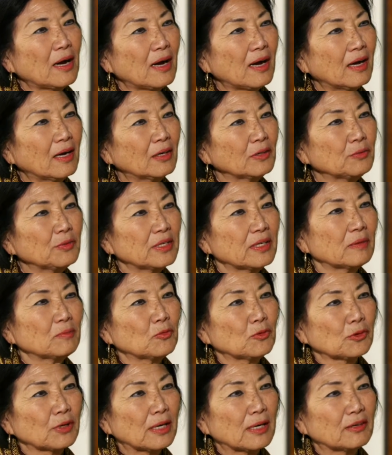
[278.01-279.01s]
How right. do we get
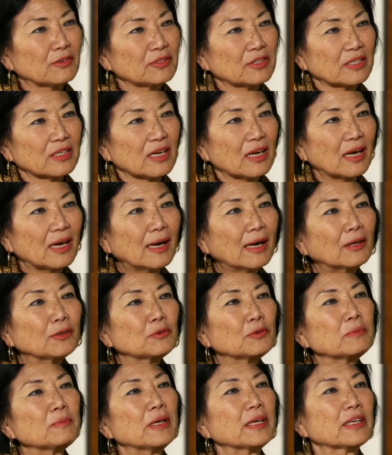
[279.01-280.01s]
more housing? How
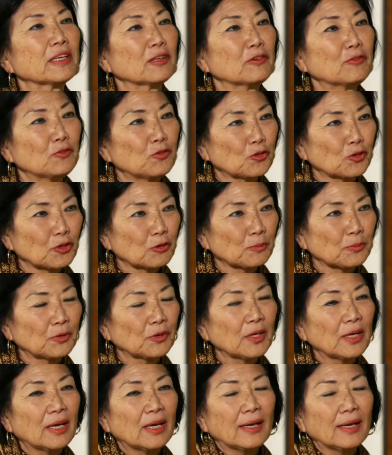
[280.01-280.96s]
do we make it affordable?